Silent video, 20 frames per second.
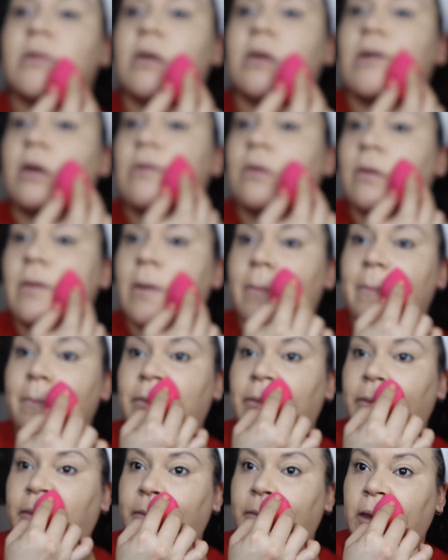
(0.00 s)
it
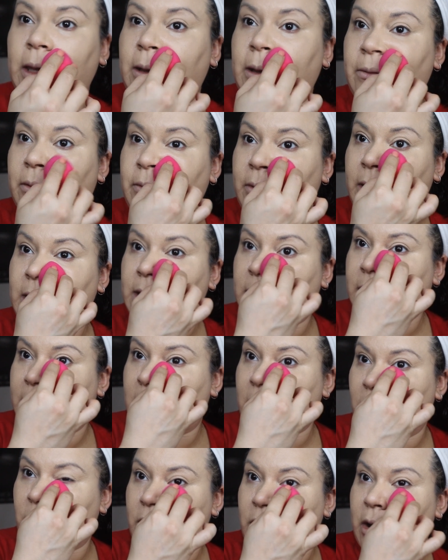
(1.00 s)
wring it
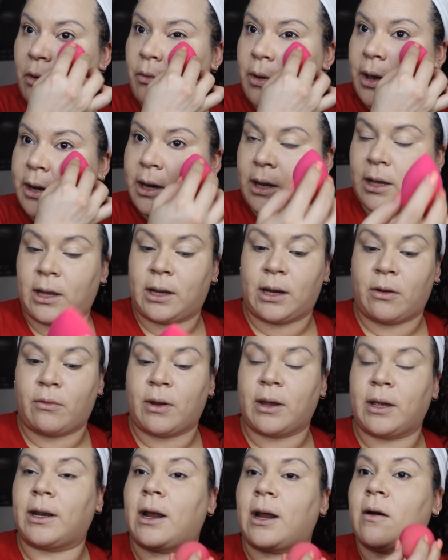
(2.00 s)
out, or I wet it and I
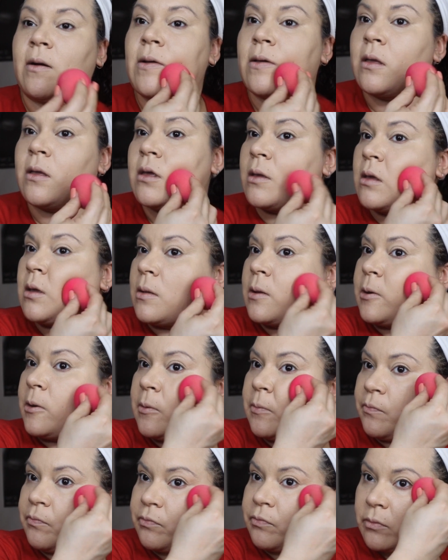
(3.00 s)
wring it out.
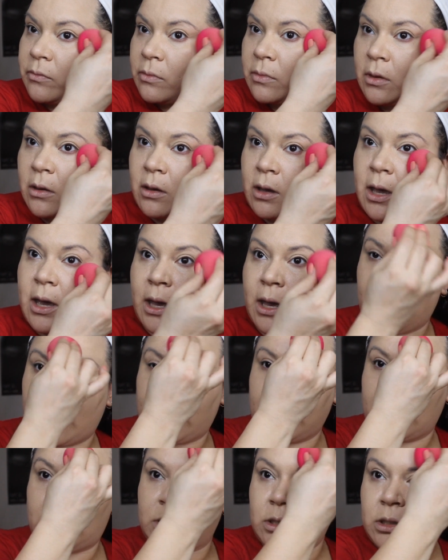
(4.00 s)

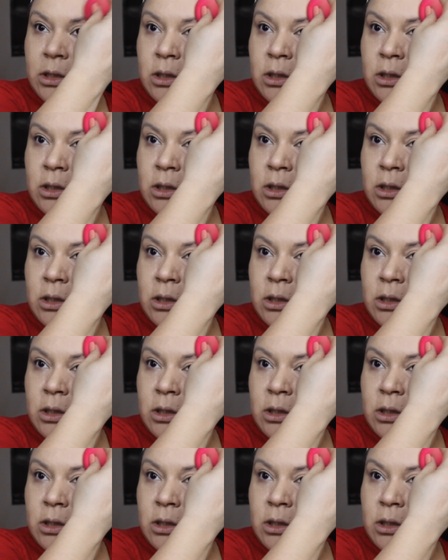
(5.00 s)
And